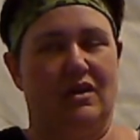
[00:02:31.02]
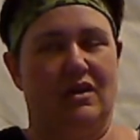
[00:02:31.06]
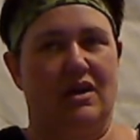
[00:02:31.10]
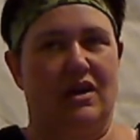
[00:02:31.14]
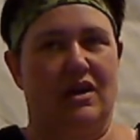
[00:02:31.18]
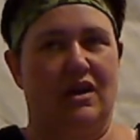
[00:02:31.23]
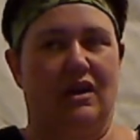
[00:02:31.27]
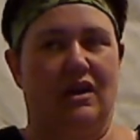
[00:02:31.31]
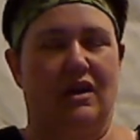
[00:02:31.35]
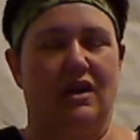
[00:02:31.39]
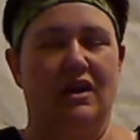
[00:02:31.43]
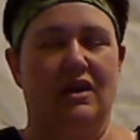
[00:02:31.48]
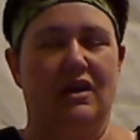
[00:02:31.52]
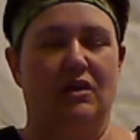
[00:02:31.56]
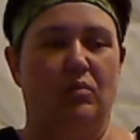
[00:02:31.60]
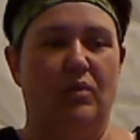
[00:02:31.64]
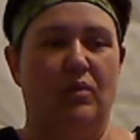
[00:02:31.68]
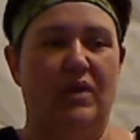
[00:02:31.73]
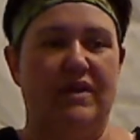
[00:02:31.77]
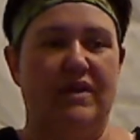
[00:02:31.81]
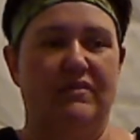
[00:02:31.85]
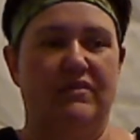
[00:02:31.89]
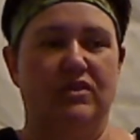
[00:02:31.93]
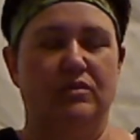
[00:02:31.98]
kind of
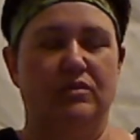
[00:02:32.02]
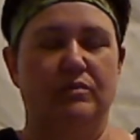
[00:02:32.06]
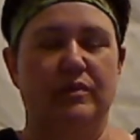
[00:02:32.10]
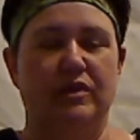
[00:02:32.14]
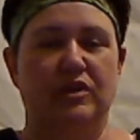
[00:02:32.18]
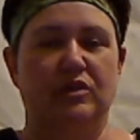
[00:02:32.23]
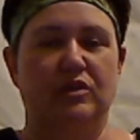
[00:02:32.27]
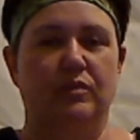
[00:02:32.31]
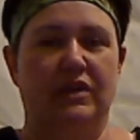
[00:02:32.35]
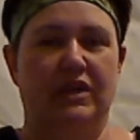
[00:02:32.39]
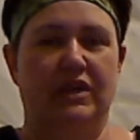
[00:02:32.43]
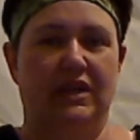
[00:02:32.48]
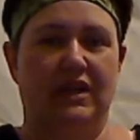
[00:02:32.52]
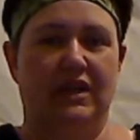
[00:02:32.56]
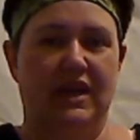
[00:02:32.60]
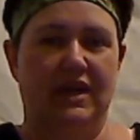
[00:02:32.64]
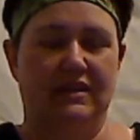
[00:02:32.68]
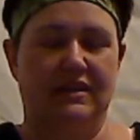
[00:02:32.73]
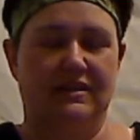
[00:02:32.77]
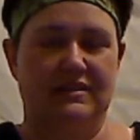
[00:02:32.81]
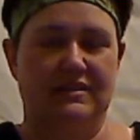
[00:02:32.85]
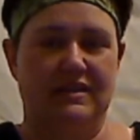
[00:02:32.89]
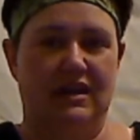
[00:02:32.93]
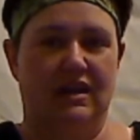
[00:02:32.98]
wavered between an
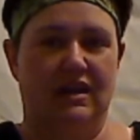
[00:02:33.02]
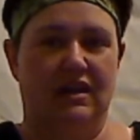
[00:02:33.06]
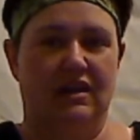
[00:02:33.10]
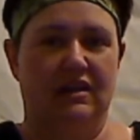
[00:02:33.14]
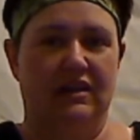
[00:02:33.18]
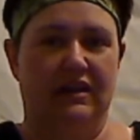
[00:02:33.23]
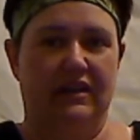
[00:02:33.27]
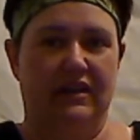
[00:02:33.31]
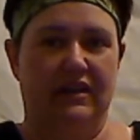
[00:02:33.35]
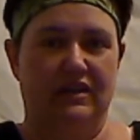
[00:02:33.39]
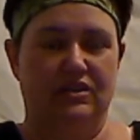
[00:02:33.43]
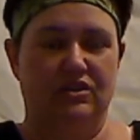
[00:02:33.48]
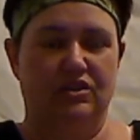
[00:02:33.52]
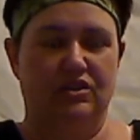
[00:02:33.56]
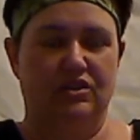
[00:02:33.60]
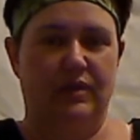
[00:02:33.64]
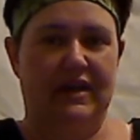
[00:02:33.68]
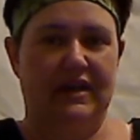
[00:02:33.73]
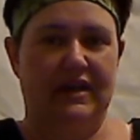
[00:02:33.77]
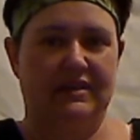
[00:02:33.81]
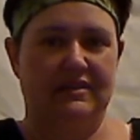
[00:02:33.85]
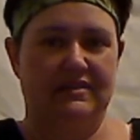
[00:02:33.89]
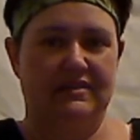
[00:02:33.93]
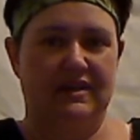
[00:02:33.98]
XL and a
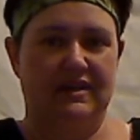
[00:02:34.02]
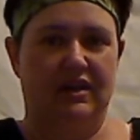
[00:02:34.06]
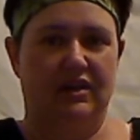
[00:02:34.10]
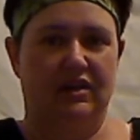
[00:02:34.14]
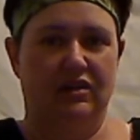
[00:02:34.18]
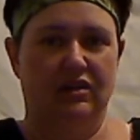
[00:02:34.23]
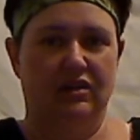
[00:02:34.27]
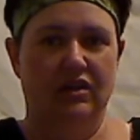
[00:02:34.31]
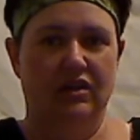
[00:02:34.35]
2XL,